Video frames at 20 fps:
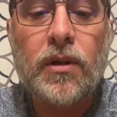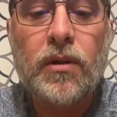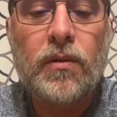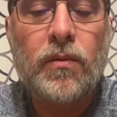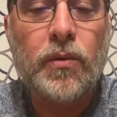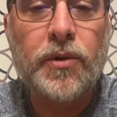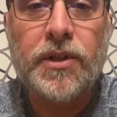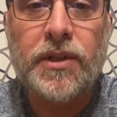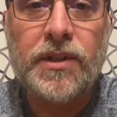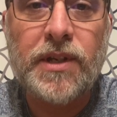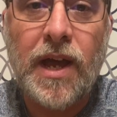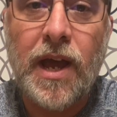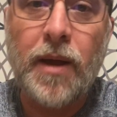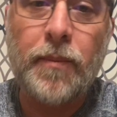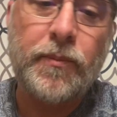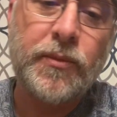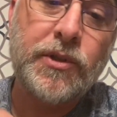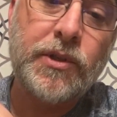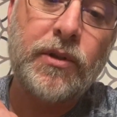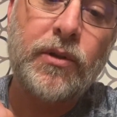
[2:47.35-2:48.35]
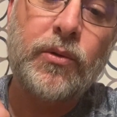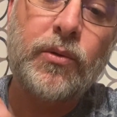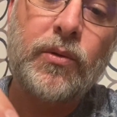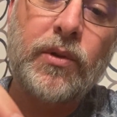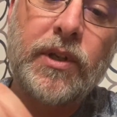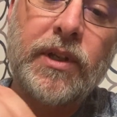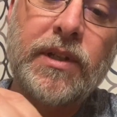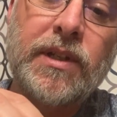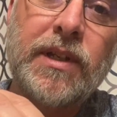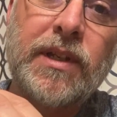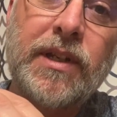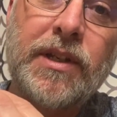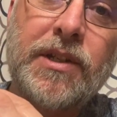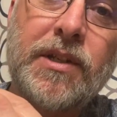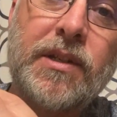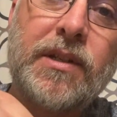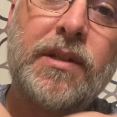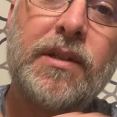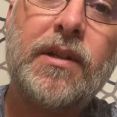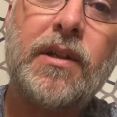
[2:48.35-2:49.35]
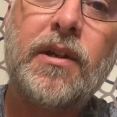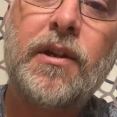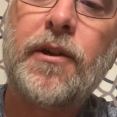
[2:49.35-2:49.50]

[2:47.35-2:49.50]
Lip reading: which is absolutely delicious,